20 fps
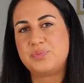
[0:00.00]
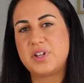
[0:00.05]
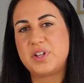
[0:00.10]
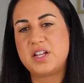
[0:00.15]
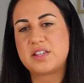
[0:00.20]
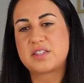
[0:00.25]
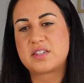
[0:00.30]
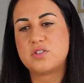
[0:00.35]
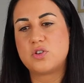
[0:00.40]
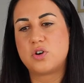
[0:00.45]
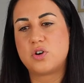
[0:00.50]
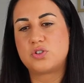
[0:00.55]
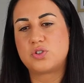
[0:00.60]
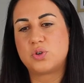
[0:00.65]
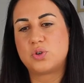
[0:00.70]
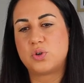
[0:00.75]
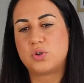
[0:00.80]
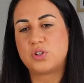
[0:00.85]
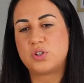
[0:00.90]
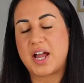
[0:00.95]
it's not
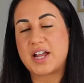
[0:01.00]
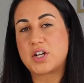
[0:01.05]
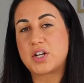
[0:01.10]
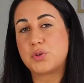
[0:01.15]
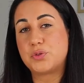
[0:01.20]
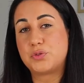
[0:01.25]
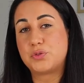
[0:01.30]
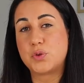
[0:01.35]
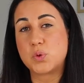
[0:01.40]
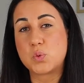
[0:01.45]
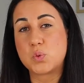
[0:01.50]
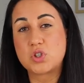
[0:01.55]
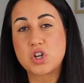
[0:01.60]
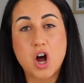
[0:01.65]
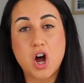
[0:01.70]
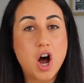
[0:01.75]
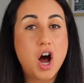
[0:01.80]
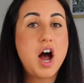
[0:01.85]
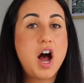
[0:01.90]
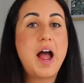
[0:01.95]
your like
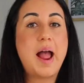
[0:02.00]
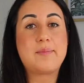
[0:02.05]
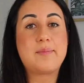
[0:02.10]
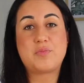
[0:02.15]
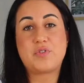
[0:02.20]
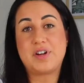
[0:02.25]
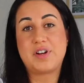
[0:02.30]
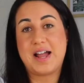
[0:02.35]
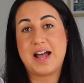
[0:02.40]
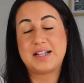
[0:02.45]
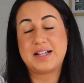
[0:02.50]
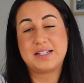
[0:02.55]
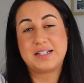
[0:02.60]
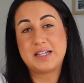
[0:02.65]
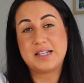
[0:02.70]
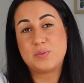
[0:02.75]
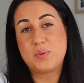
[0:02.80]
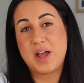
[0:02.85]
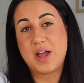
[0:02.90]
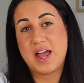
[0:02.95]
full-time
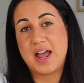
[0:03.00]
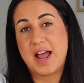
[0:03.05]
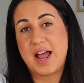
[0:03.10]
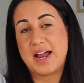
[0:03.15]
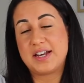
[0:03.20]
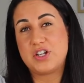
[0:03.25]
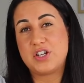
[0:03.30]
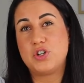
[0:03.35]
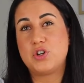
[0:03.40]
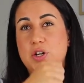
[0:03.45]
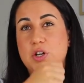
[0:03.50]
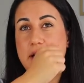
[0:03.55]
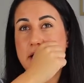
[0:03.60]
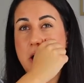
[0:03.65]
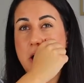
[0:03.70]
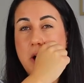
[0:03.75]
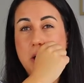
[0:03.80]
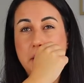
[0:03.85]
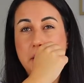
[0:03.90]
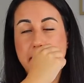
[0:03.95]
reality where, and you know, like
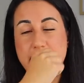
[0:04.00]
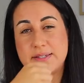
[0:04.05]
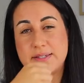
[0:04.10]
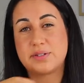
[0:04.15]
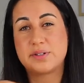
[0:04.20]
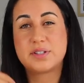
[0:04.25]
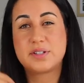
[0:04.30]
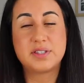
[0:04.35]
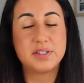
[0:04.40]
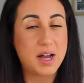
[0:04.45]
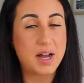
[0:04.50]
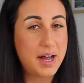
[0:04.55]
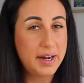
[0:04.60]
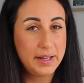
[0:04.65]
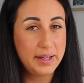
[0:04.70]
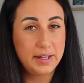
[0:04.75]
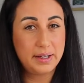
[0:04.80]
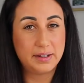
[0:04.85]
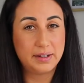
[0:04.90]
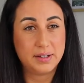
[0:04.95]
holidays are
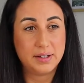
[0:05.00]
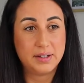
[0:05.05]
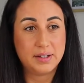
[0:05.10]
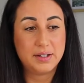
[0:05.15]
exciting.